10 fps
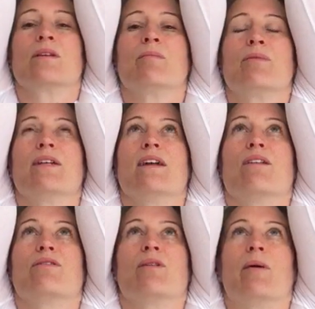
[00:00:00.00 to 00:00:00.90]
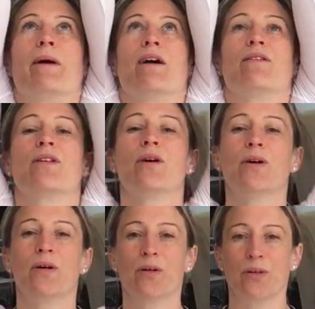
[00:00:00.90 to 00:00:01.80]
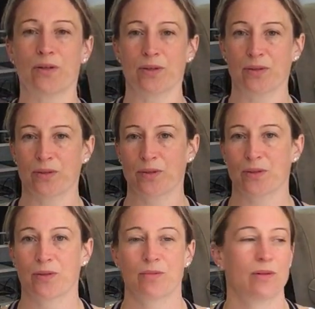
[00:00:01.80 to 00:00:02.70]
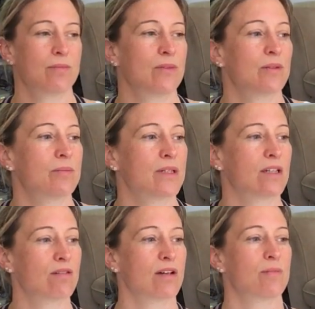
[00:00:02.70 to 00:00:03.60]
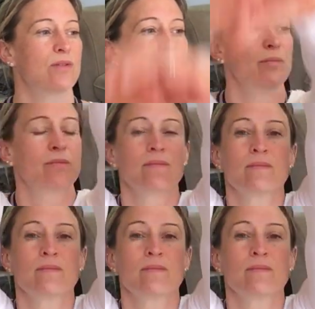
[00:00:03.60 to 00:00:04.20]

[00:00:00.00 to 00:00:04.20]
And breathe out through our mouth. One more, bring your arms up.